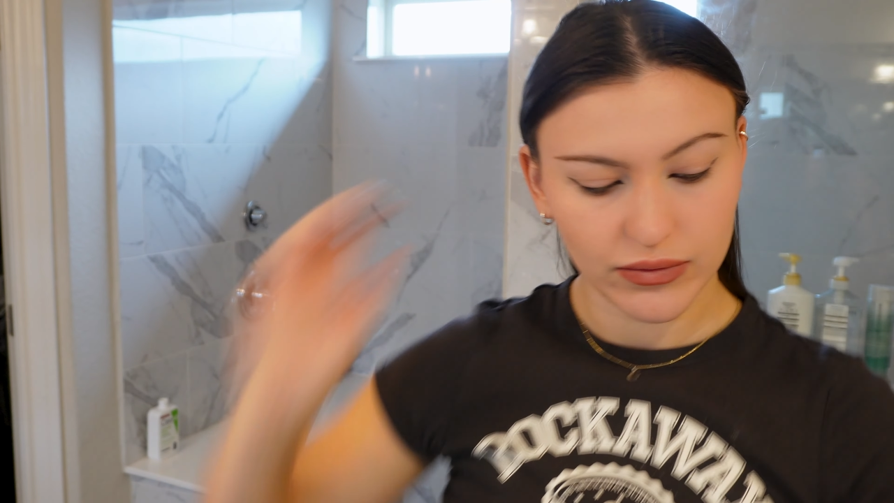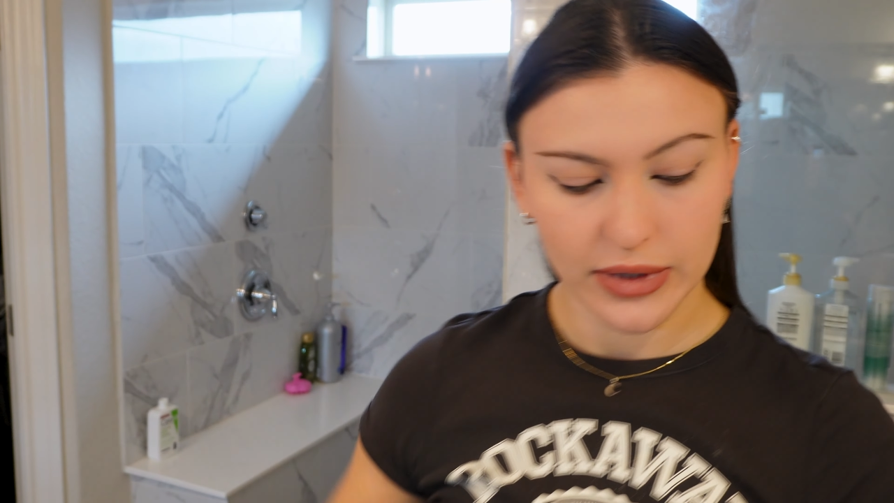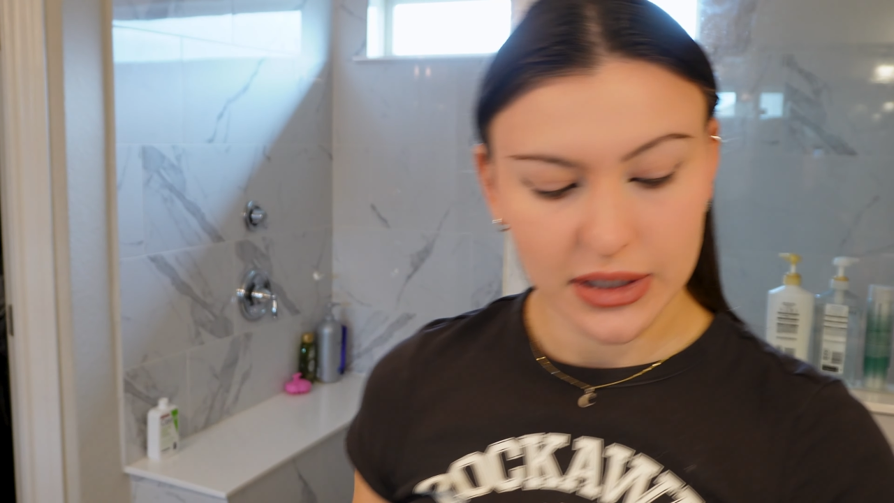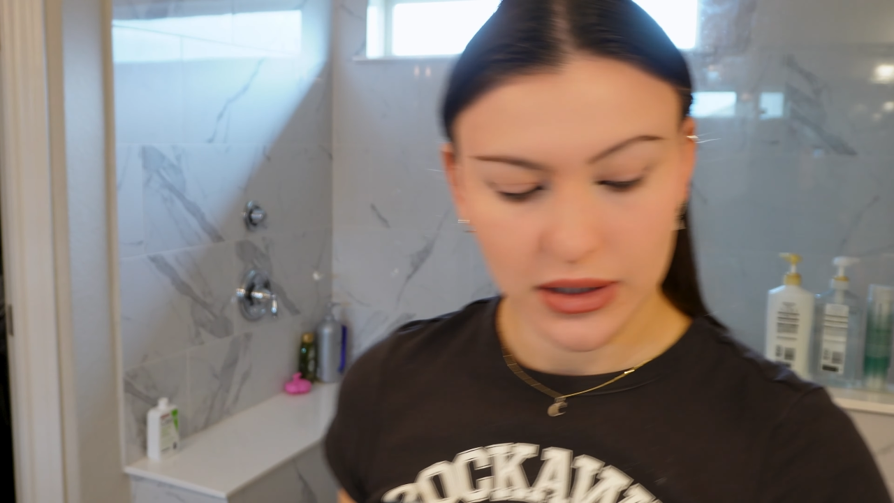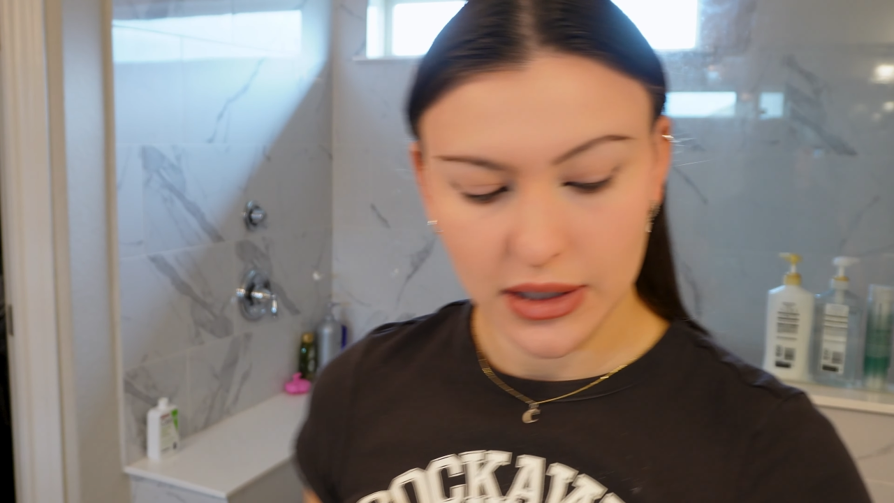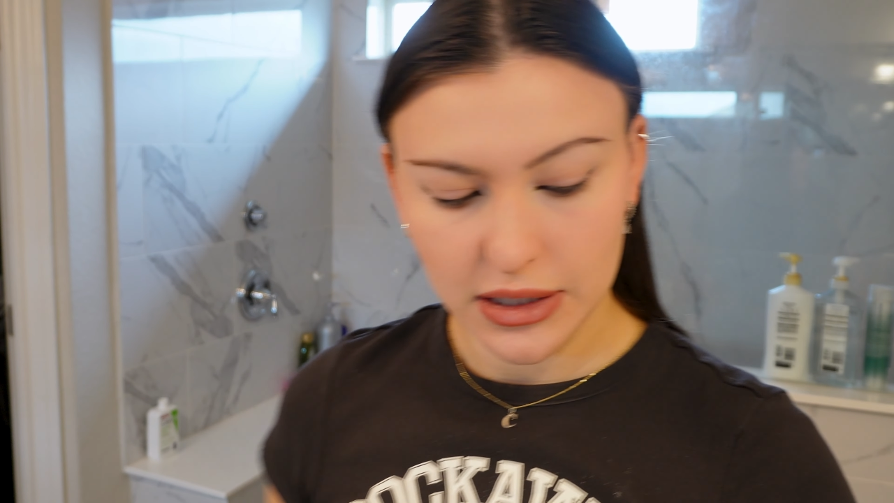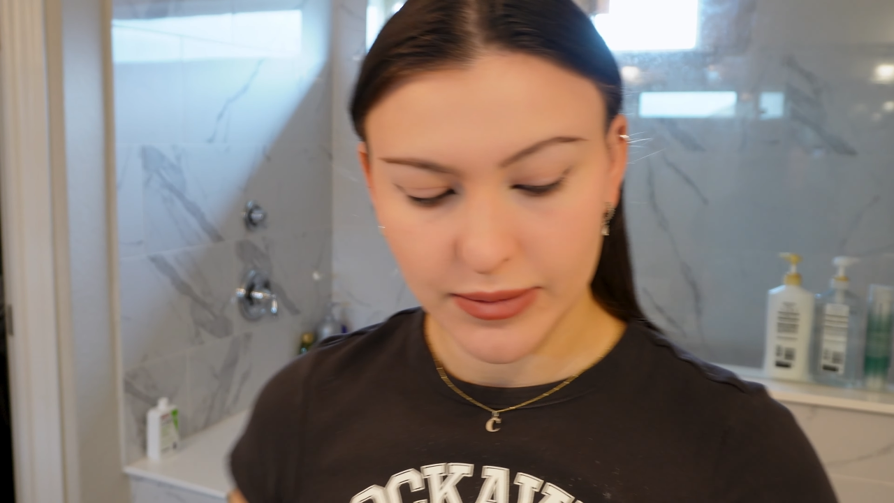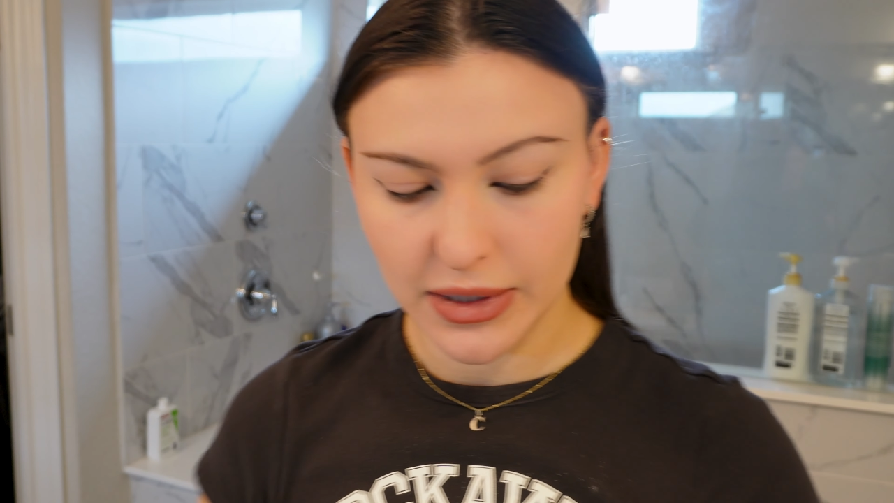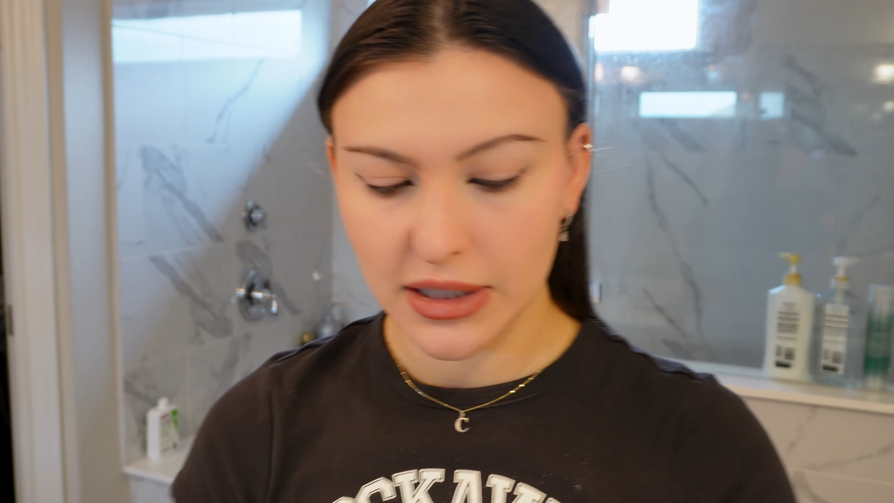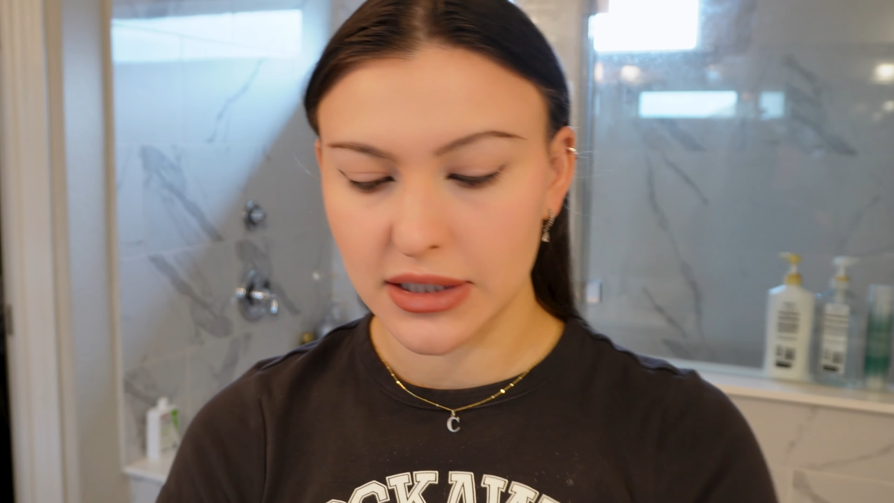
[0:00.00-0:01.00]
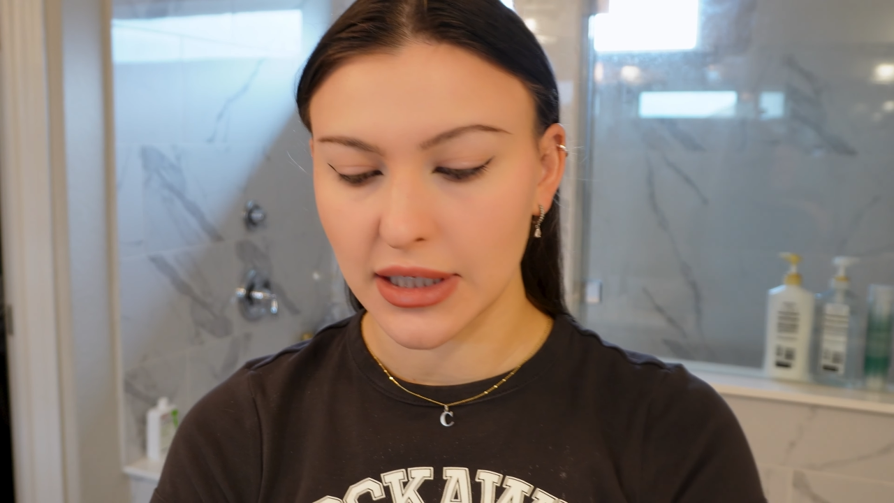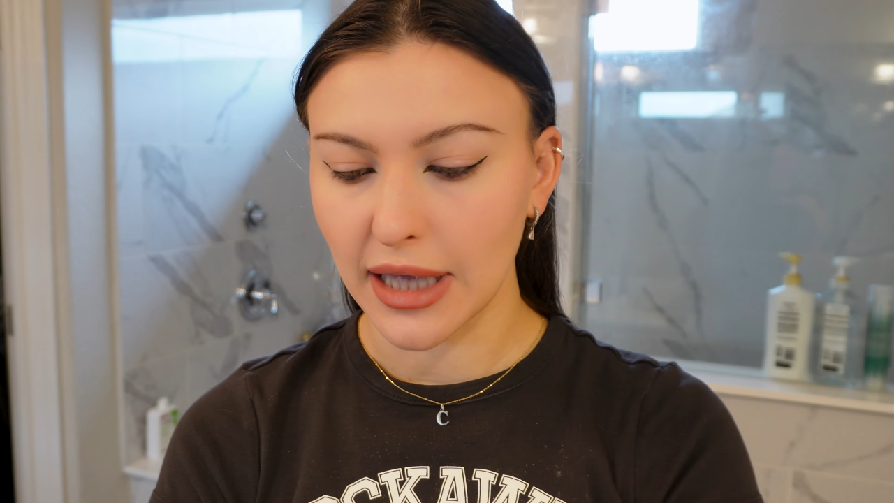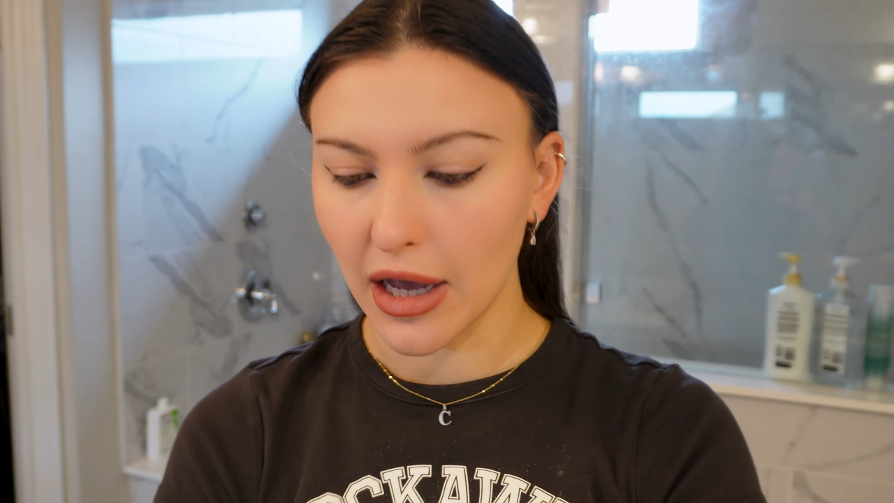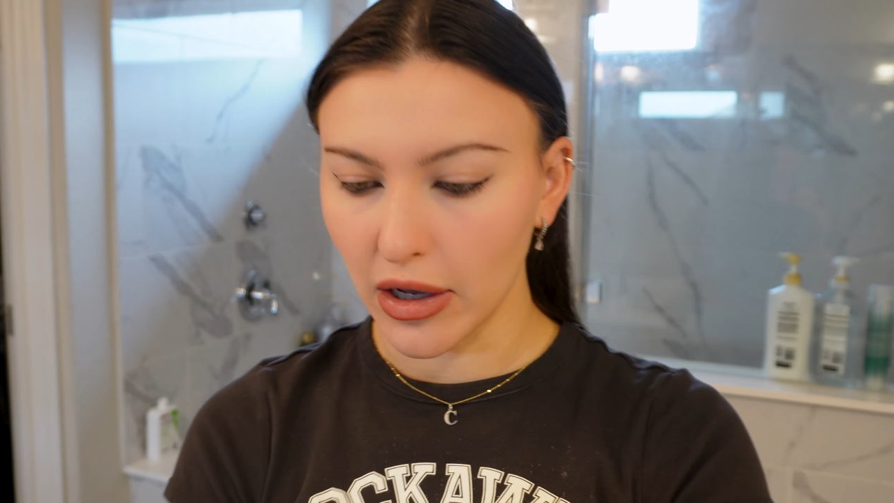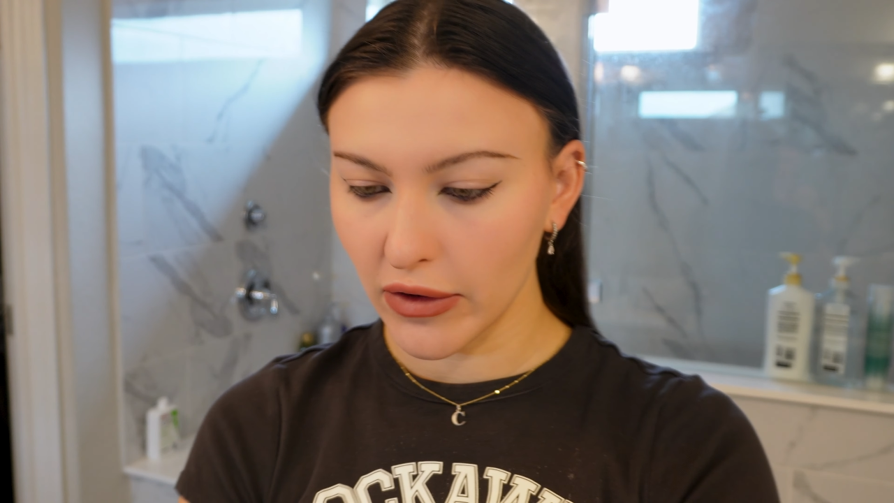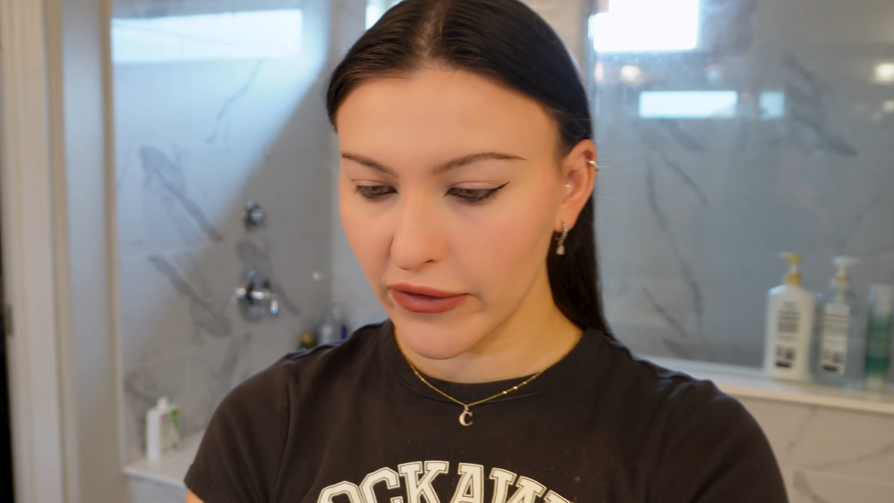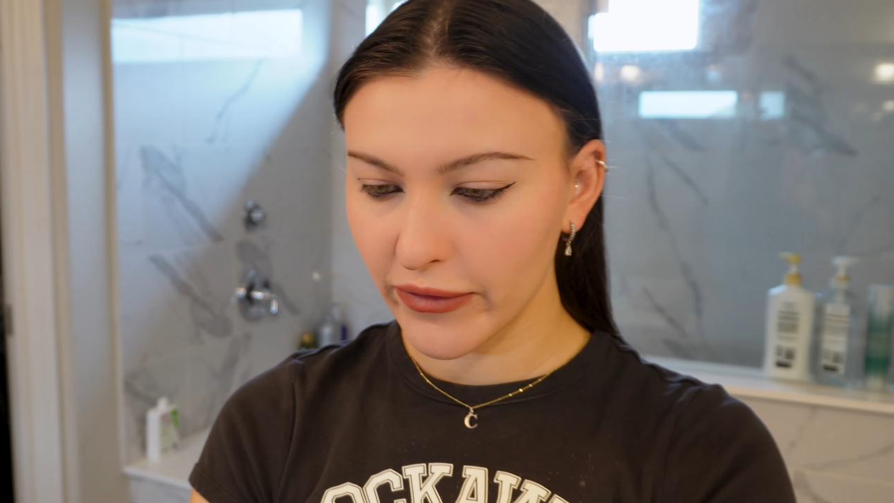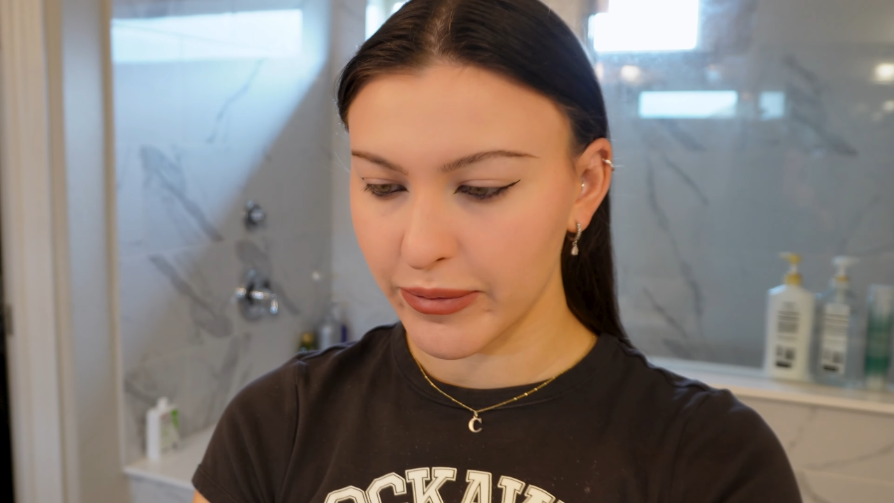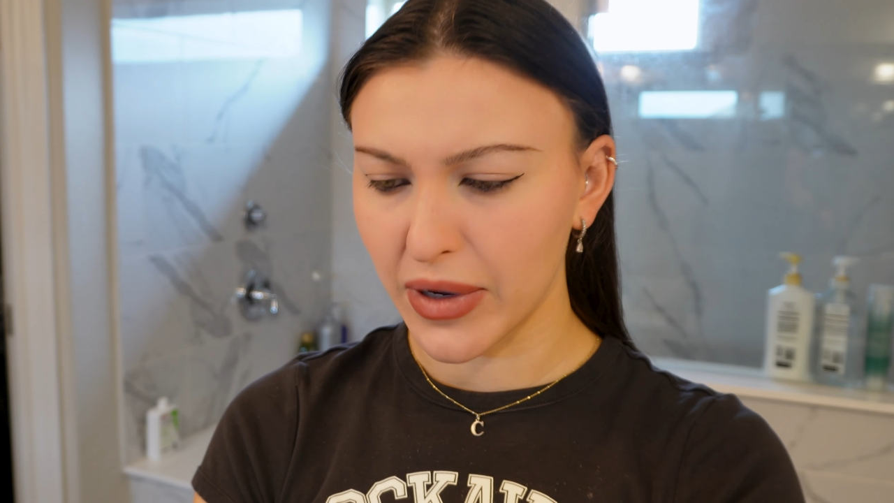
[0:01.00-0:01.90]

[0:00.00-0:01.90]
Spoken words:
Recently it's been this like e.l.f.